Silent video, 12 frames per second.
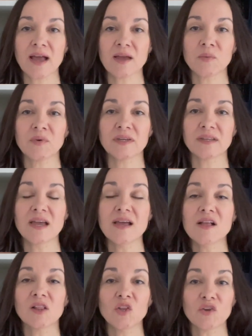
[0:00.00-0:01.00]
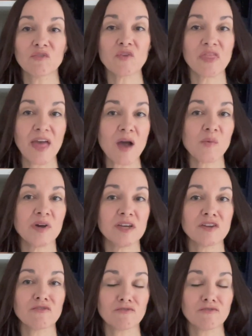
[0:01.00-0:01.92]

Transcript: I would look for that one